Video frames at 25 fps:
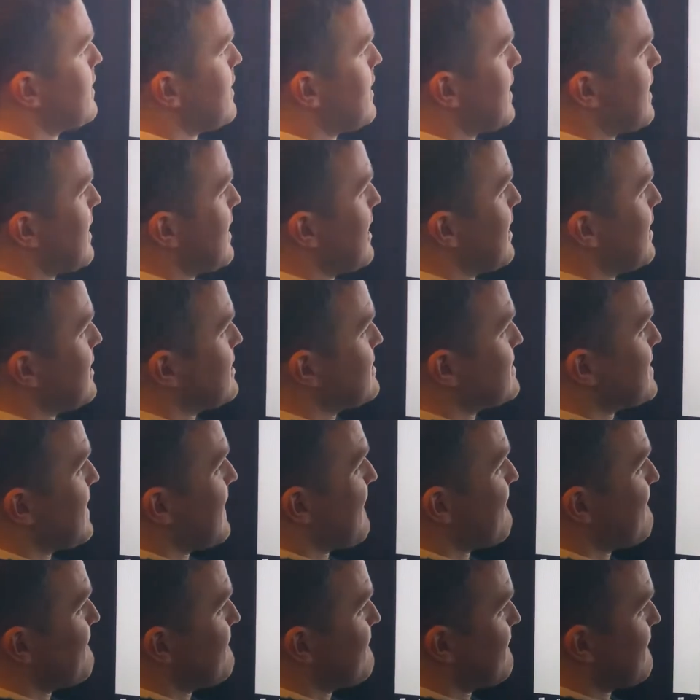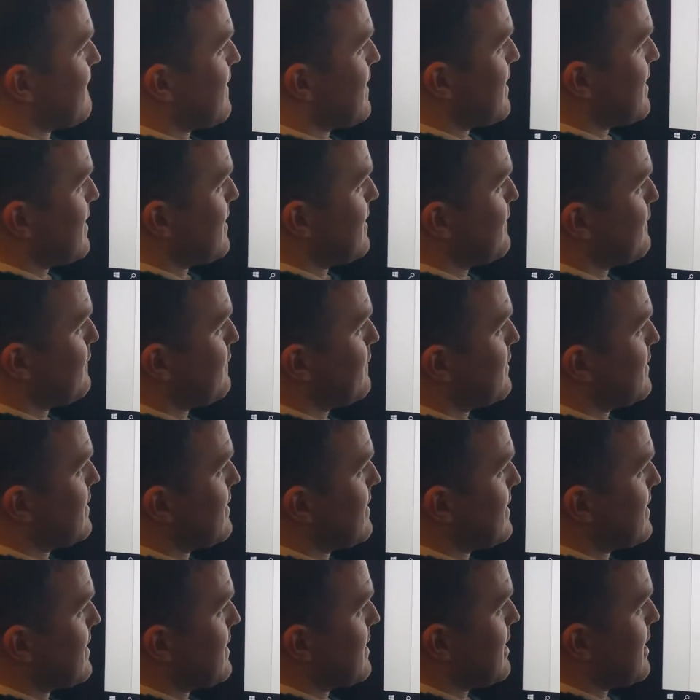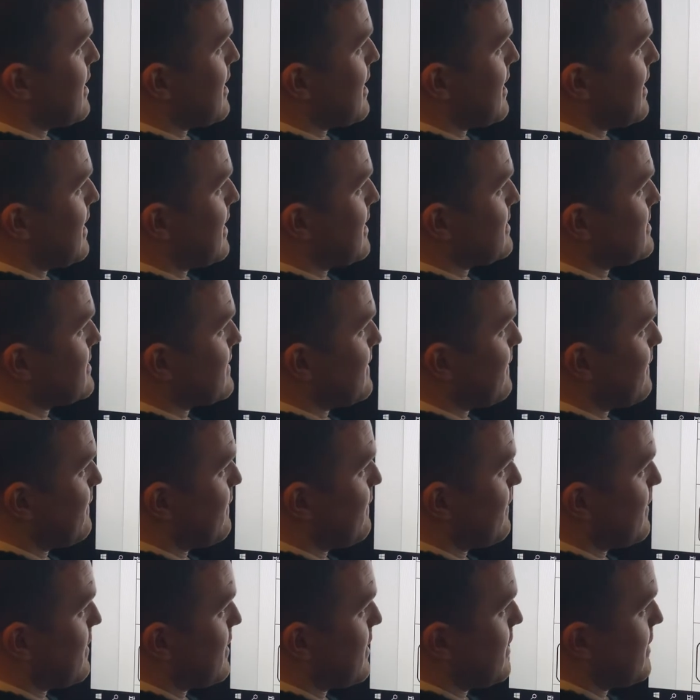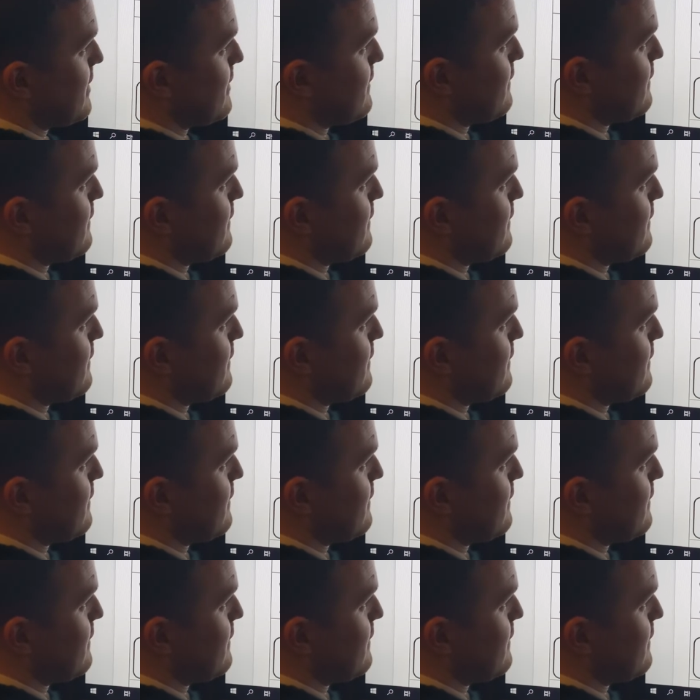add 5, add 5,